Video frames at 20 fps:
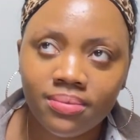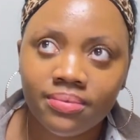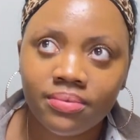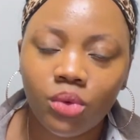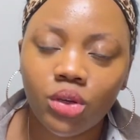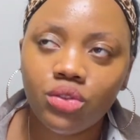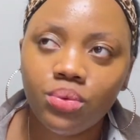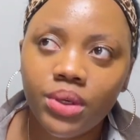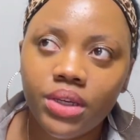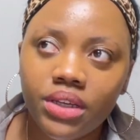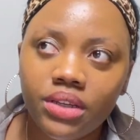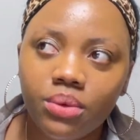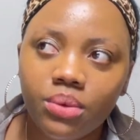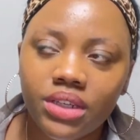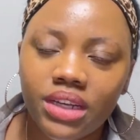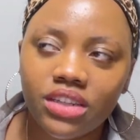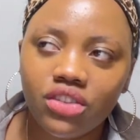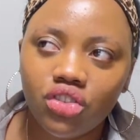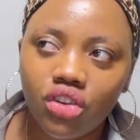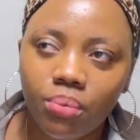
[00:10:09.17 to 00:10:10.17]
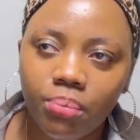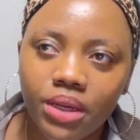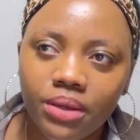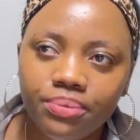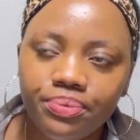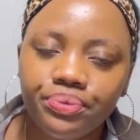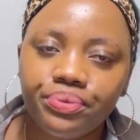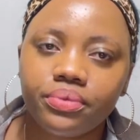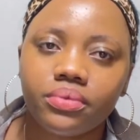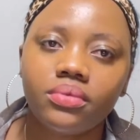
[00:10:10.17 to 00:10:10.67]
Once we were done shopping,
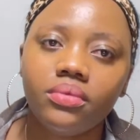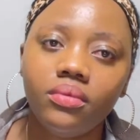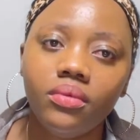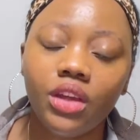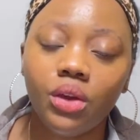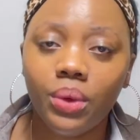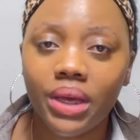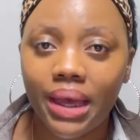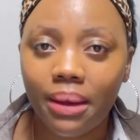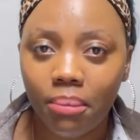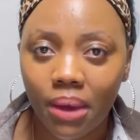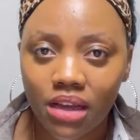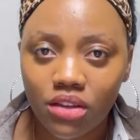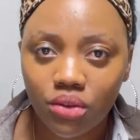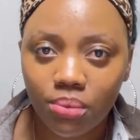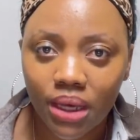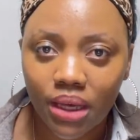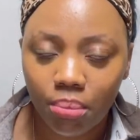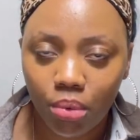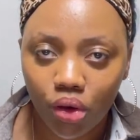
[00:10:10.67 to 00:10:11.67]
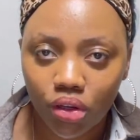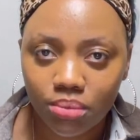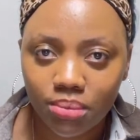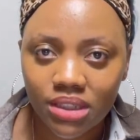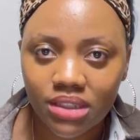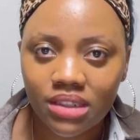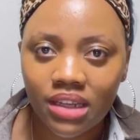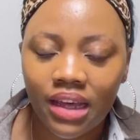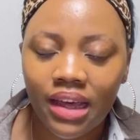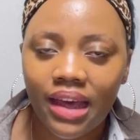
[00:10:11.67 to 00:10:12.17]
we came back to my
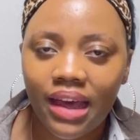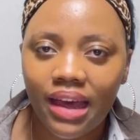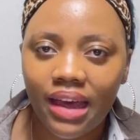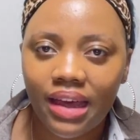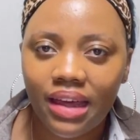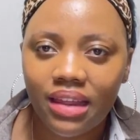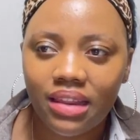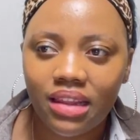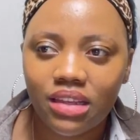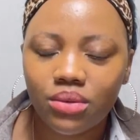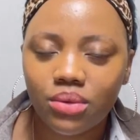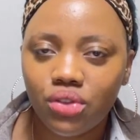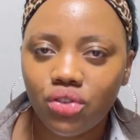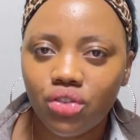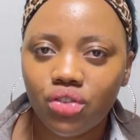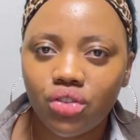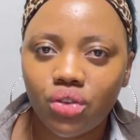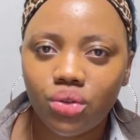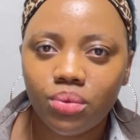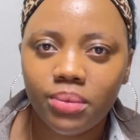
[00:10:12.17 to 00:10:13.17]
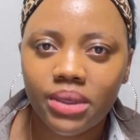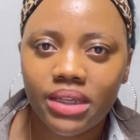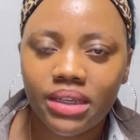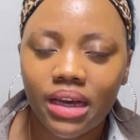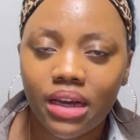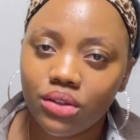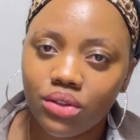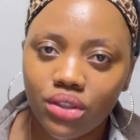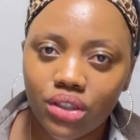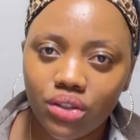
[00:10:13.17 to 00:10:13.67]
apartment, and that's when she showed me
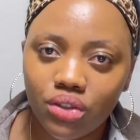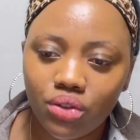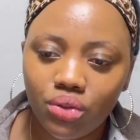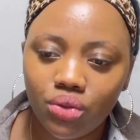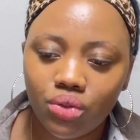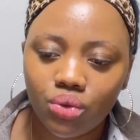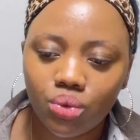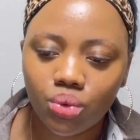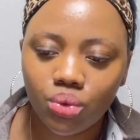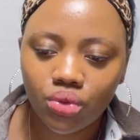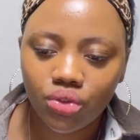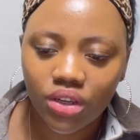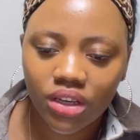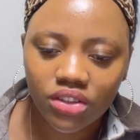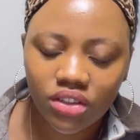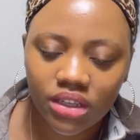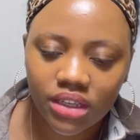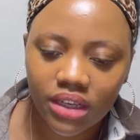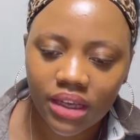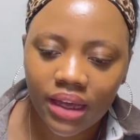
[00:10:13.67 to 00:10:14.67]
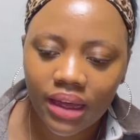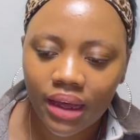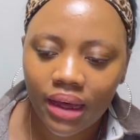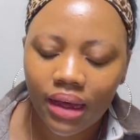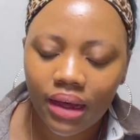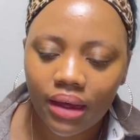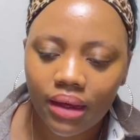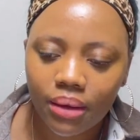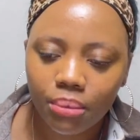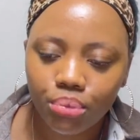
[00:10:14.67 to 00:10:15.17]
how to get to school. She actually
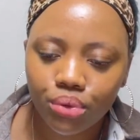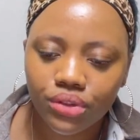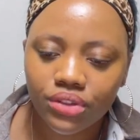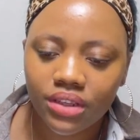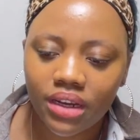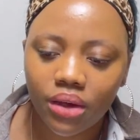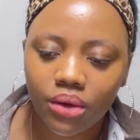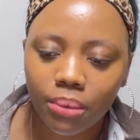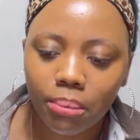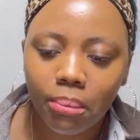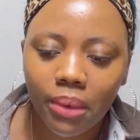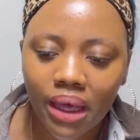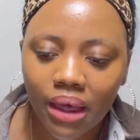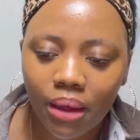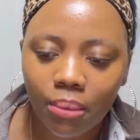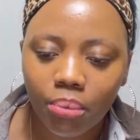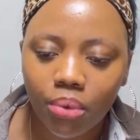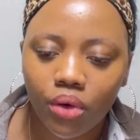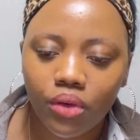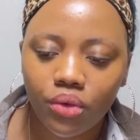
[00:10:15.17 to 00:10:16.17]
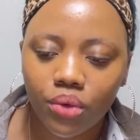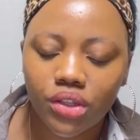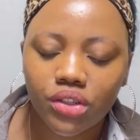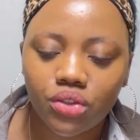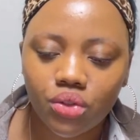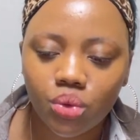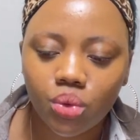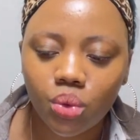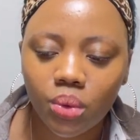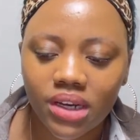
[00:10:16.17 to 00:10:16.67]
printed out a map of where the
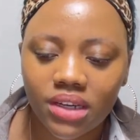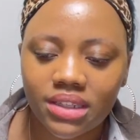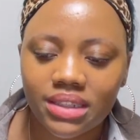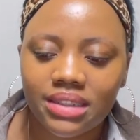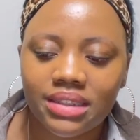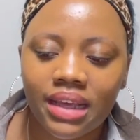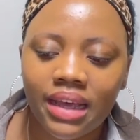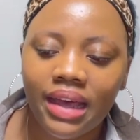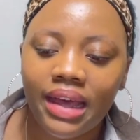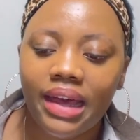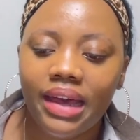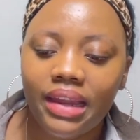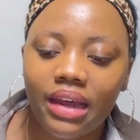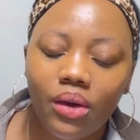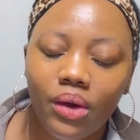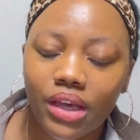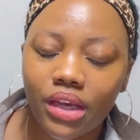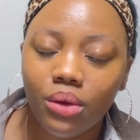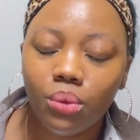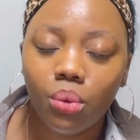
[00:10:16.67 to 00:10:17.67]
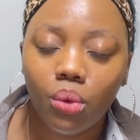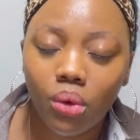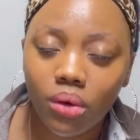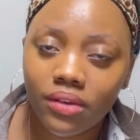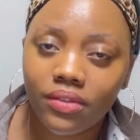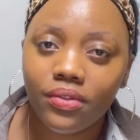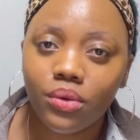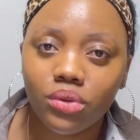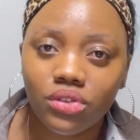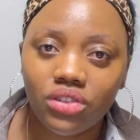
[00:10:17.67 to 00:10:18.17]
school was and how I can walk.
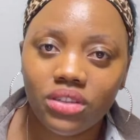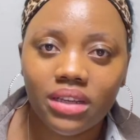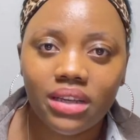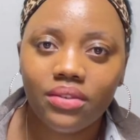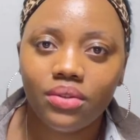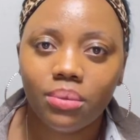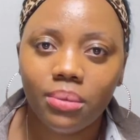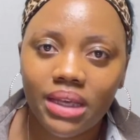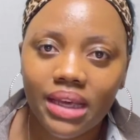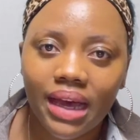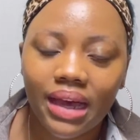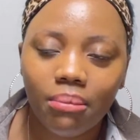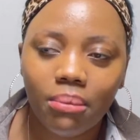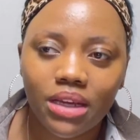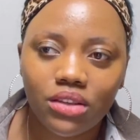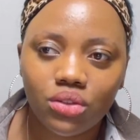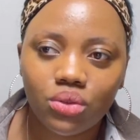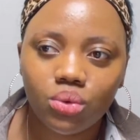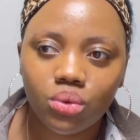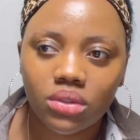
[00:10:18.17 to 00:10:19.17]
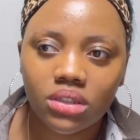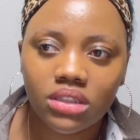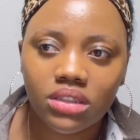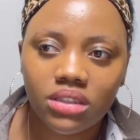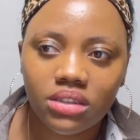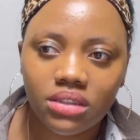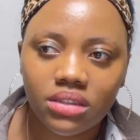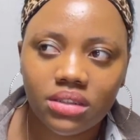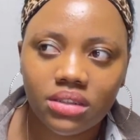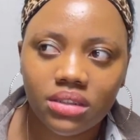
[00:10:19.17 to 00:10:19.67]
Fortunately for me, my school
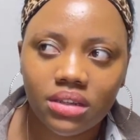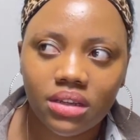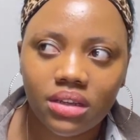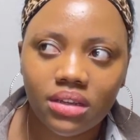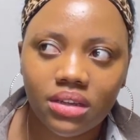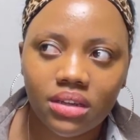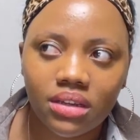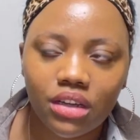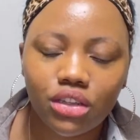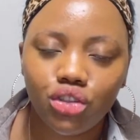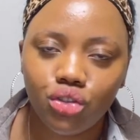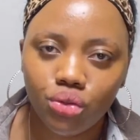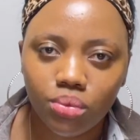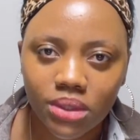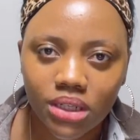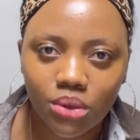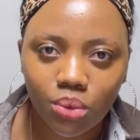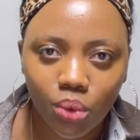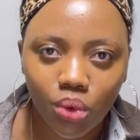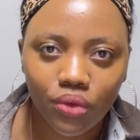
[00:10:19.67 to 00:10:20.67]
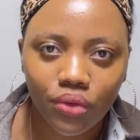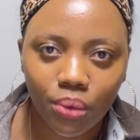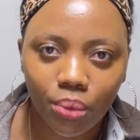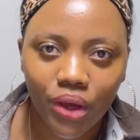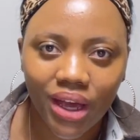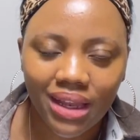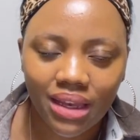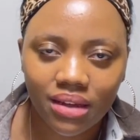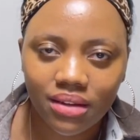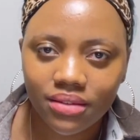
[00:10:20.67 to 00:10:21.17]
is a 2-minute walk from
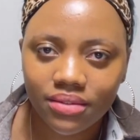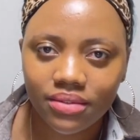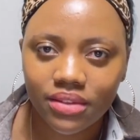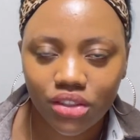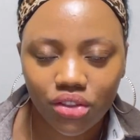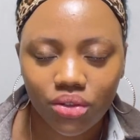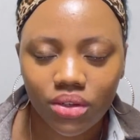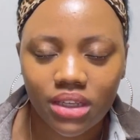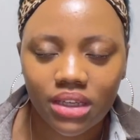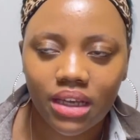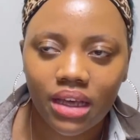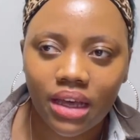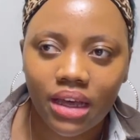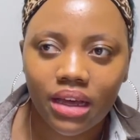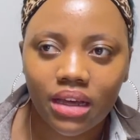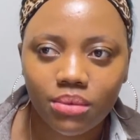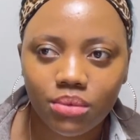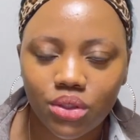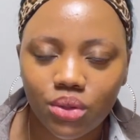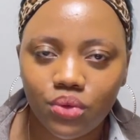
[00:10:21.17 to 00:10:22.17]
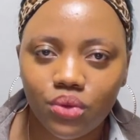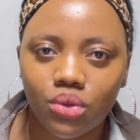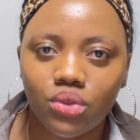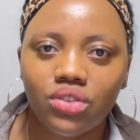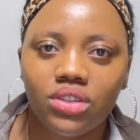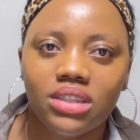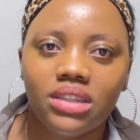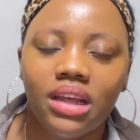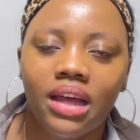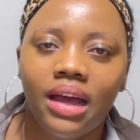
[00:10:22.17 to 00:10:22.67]
where I live. Literally, I'm so
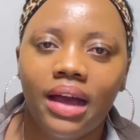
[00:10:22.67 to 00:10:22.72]
fortunate.